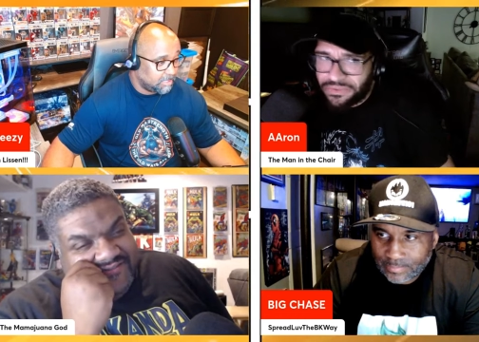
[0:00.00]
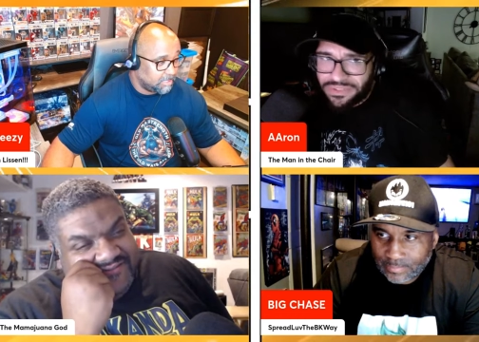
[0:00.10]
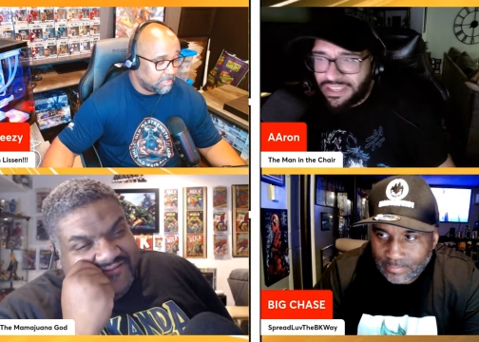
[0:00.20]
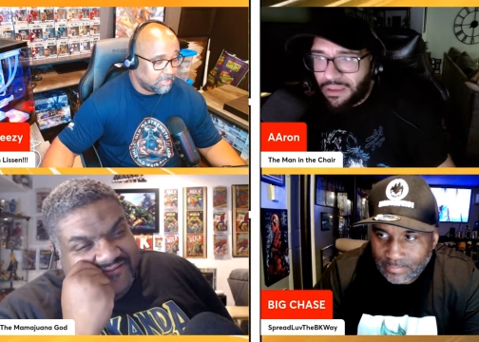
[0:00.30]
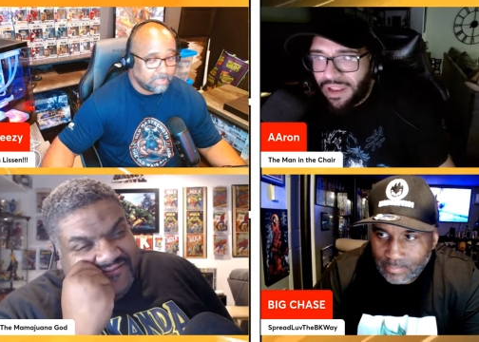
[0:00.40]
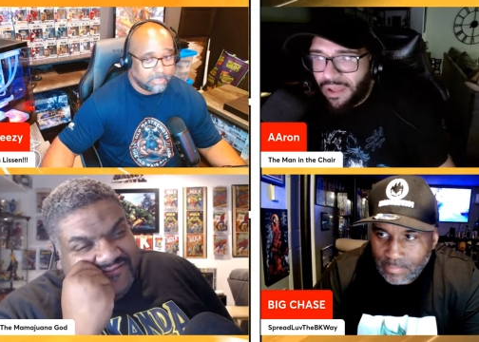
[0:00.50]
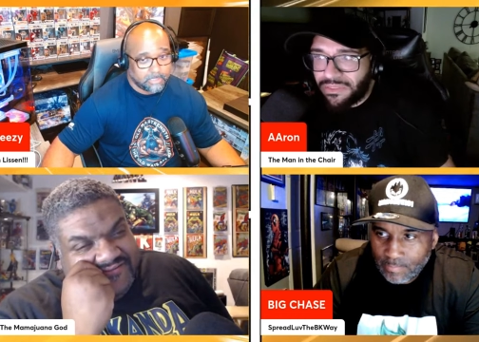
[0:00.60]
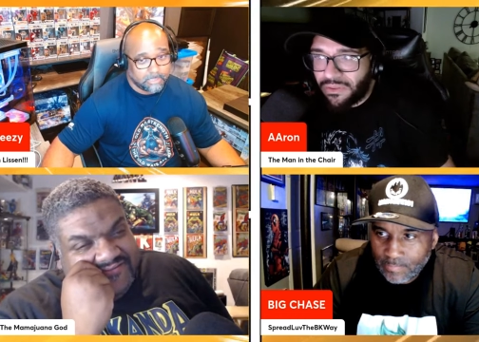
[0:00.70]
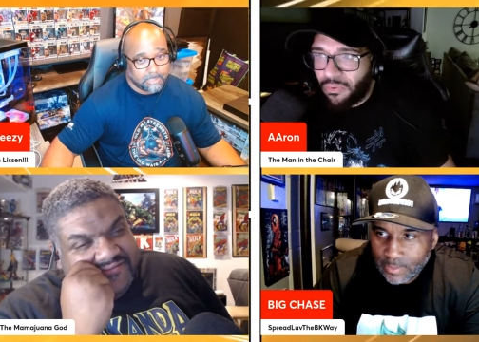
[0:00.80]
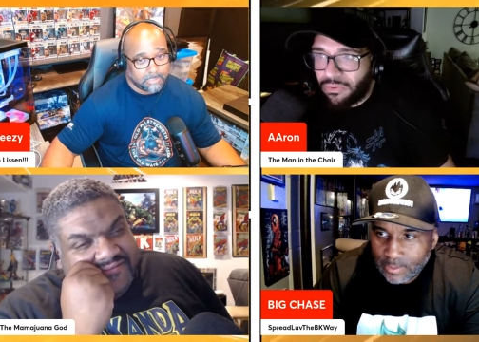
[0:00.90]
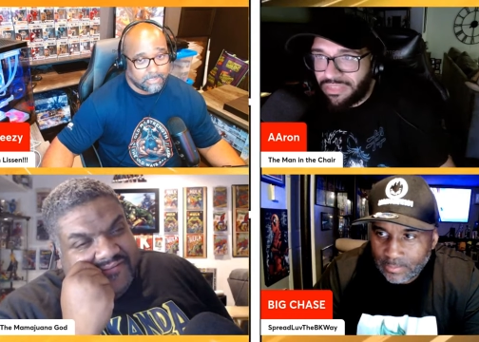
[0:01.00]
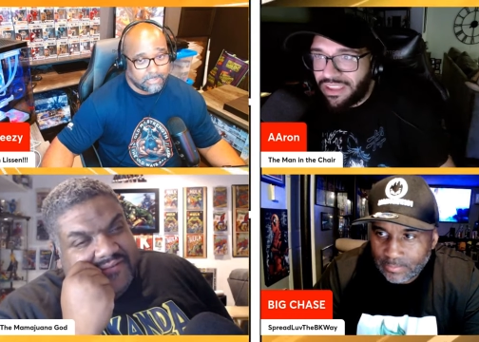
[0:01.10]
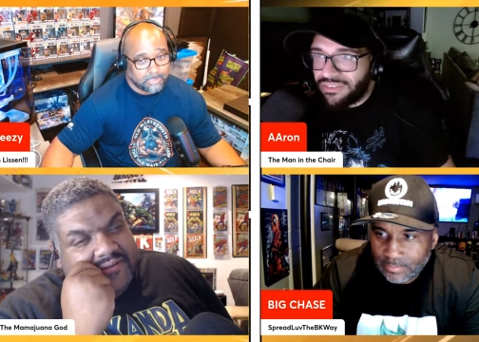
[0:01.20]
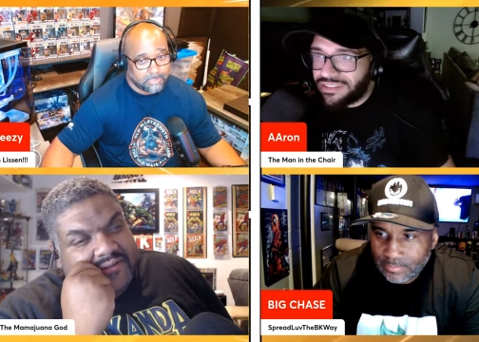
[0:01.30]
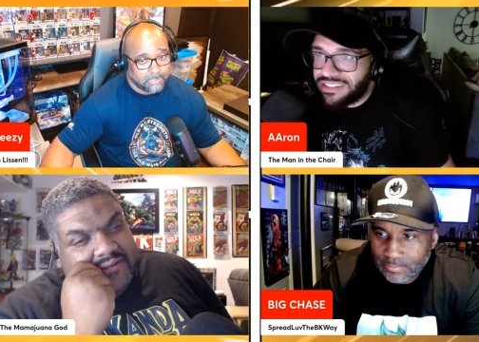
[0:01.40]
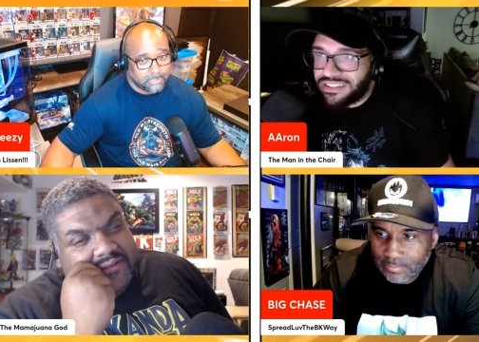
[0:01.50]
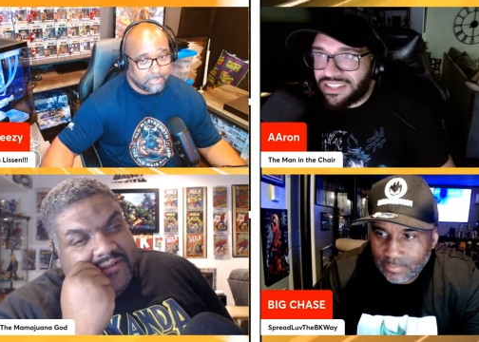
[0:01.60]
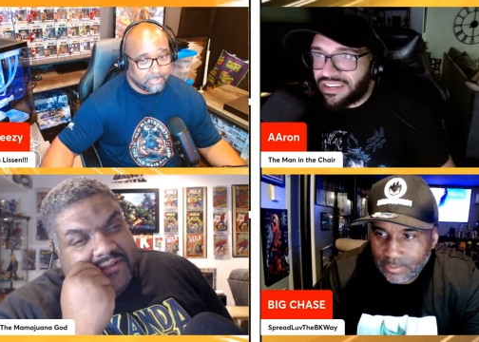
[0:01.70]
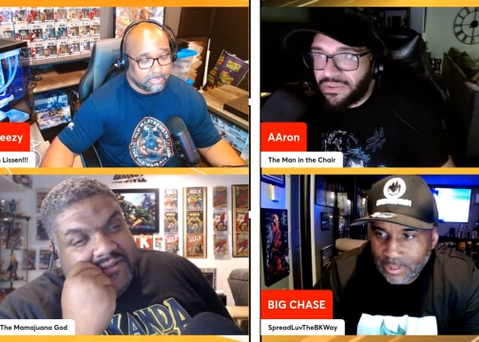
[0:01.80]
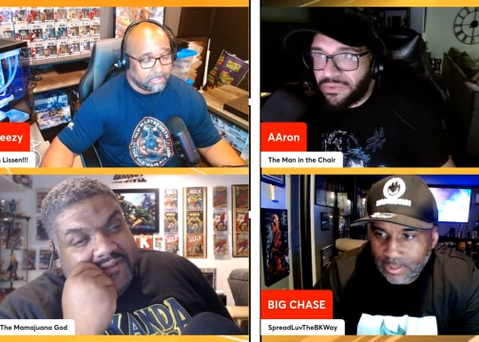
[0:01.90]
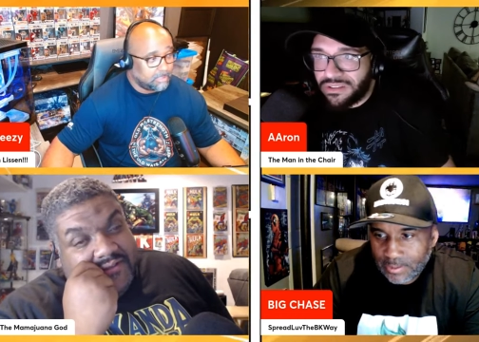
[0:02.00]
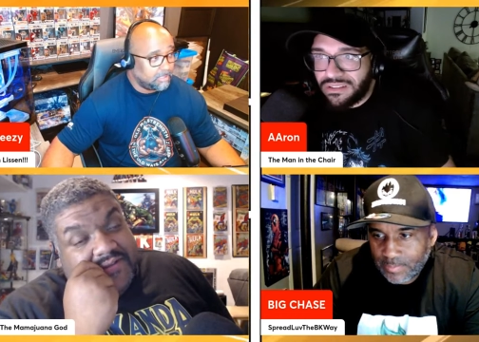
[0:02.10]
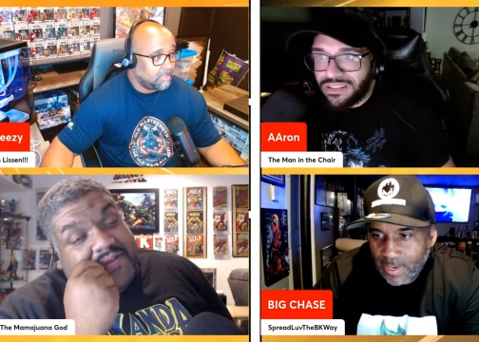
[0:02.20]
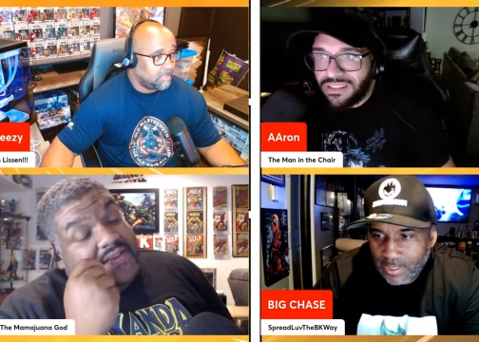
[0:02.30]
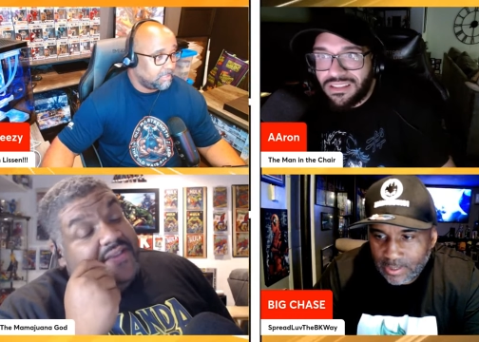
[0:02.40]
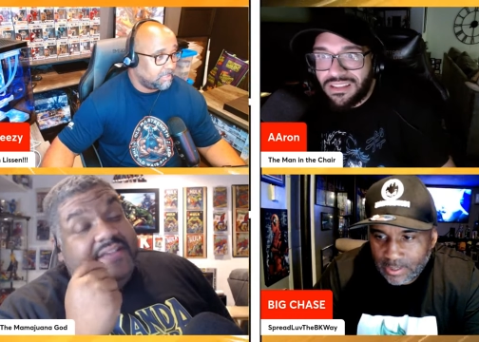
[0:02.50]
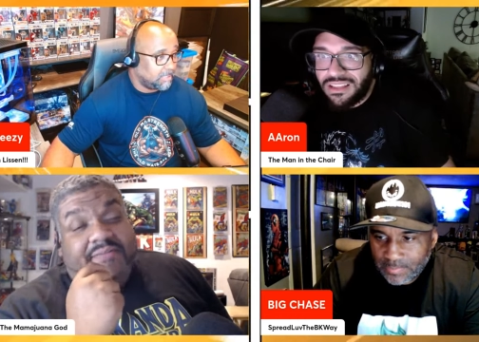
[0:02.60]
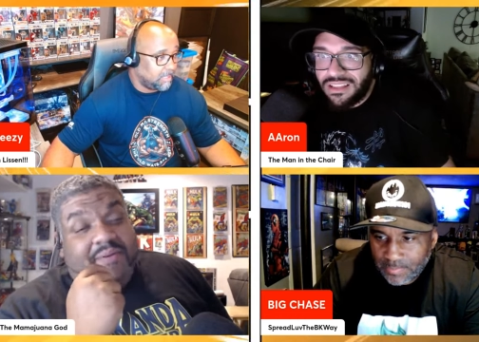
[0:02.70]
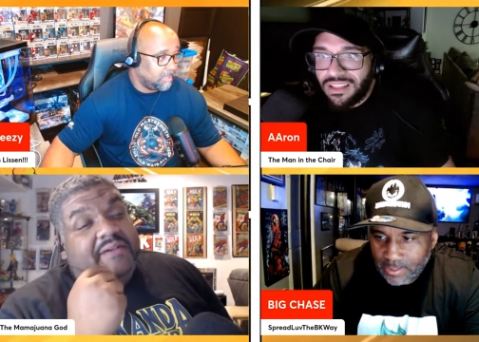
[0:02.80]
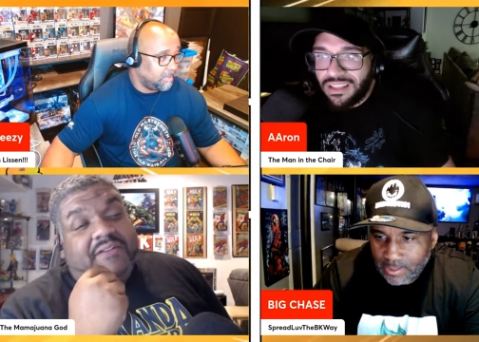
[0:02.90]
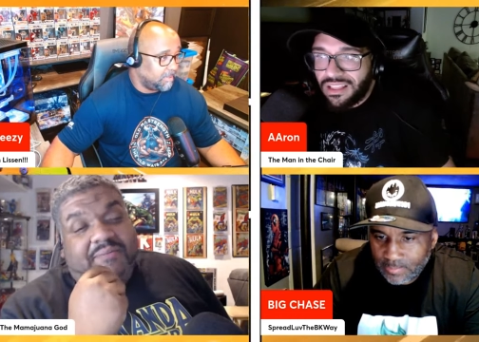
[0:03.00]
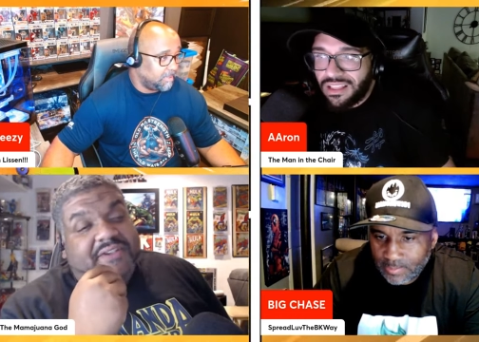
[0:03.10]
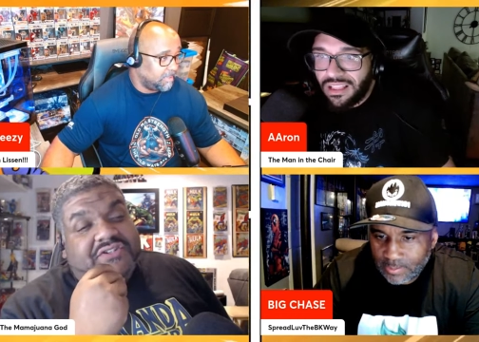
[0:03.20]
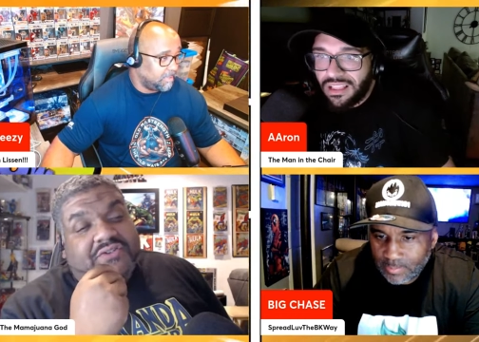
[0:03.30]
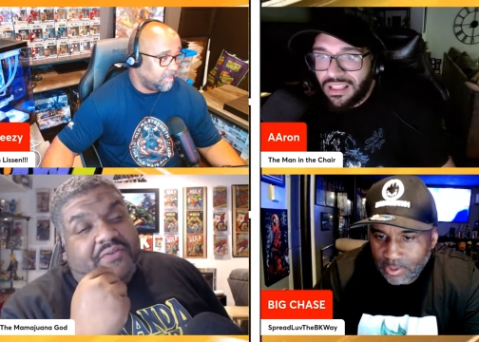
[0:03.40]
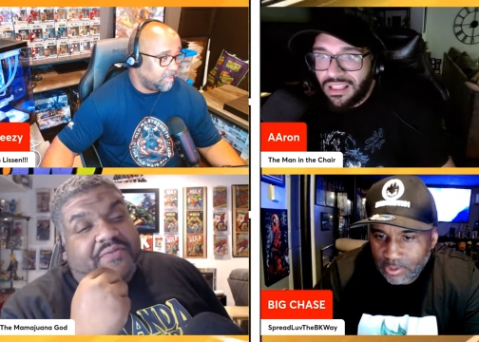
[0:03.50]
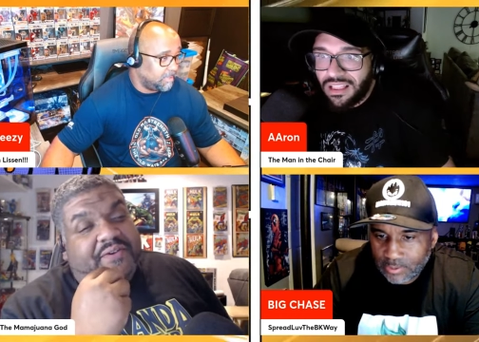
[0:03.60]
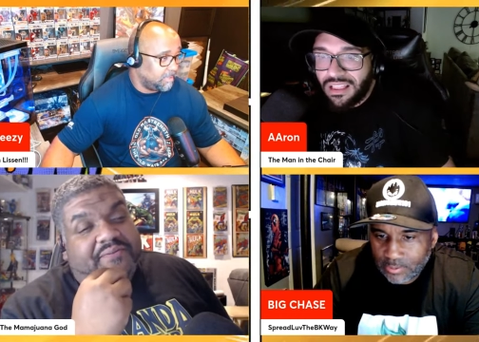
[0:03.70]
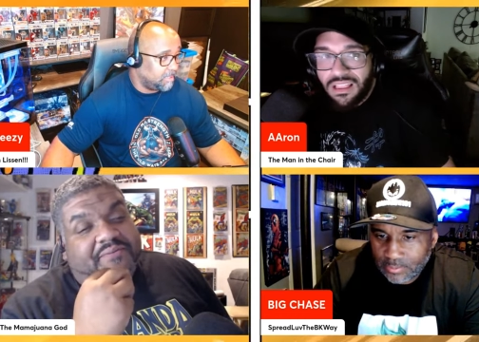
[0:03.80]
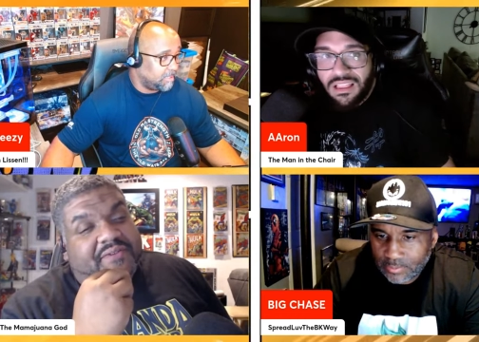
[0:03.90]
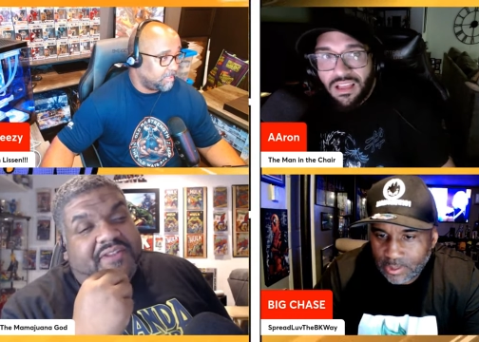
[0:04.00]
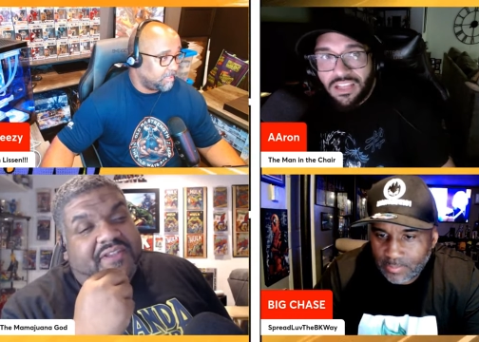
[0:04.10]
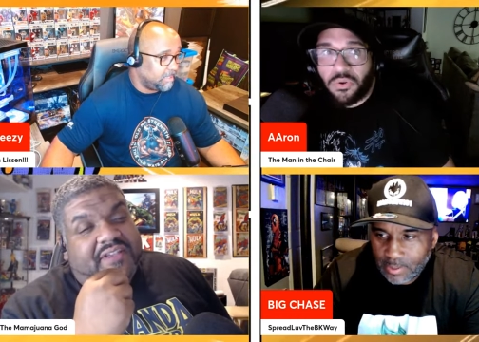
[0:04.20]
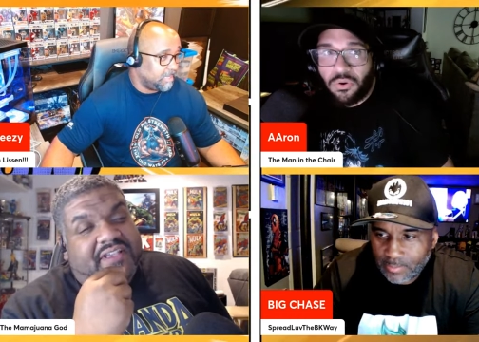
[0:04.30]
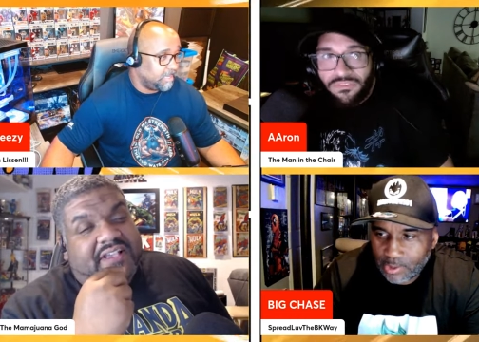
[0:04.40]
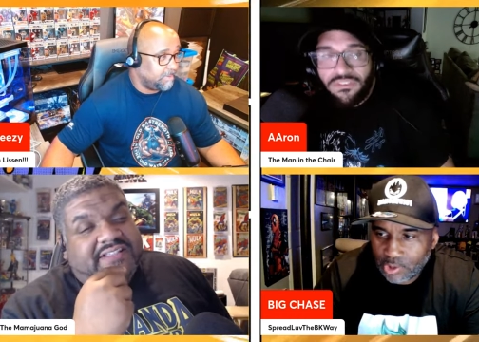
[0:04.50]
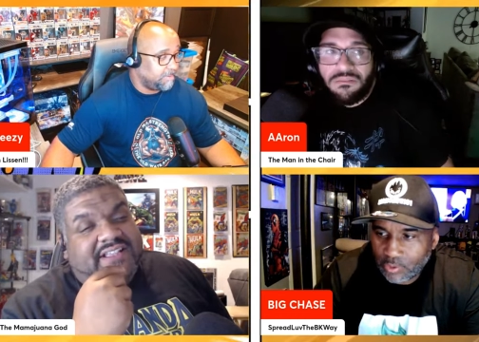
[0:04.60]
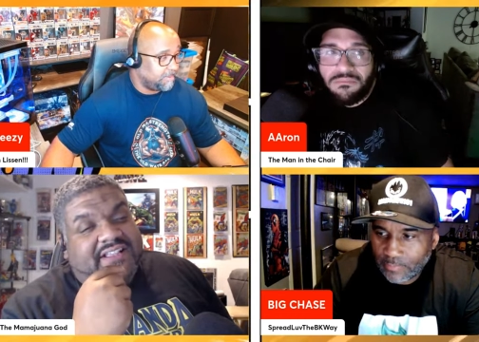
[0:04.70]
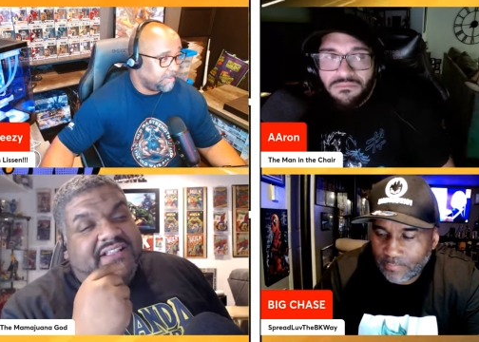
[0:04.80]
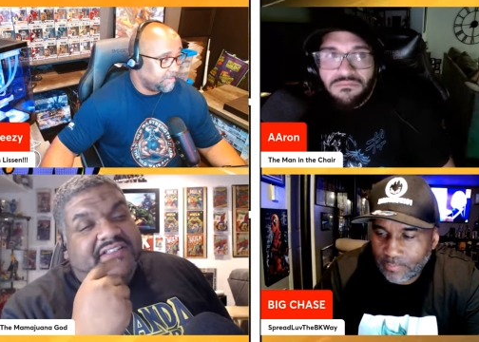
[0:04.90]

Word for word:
Speaker 1: So is he coming out with the whole thing, or is he just going to do a? It's probably, it's probably, going to be a short film. A it's short film.